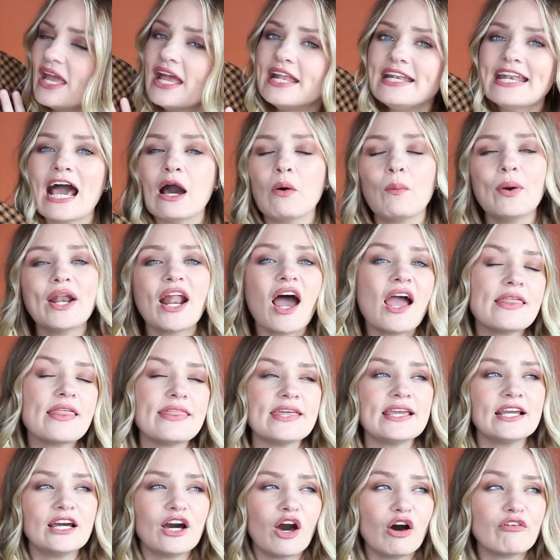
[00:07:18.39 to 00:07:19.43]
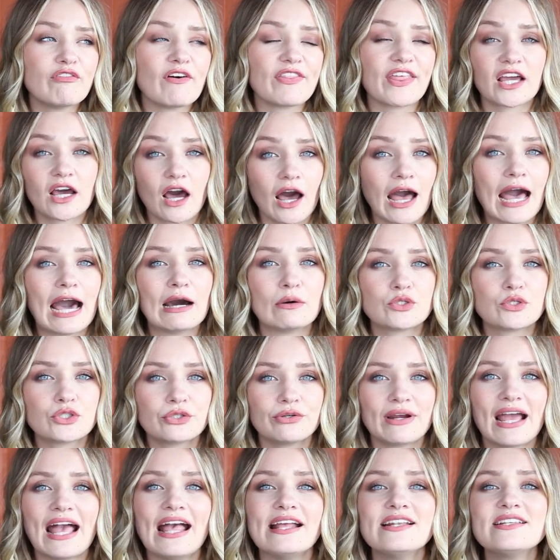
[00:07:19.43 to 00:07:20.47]
Now, when I think of the cutout
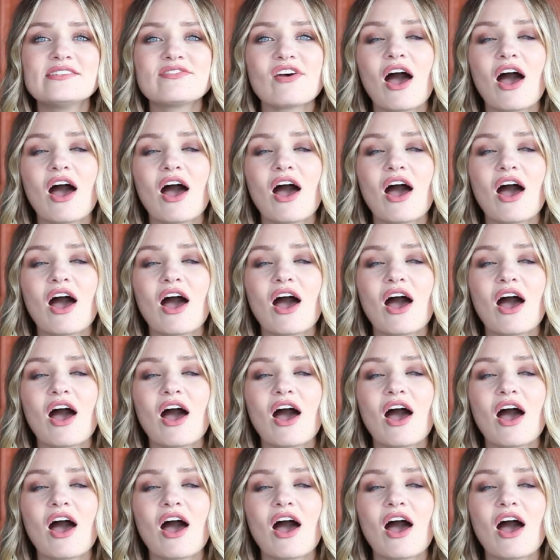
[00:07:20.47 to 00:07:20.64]
trend,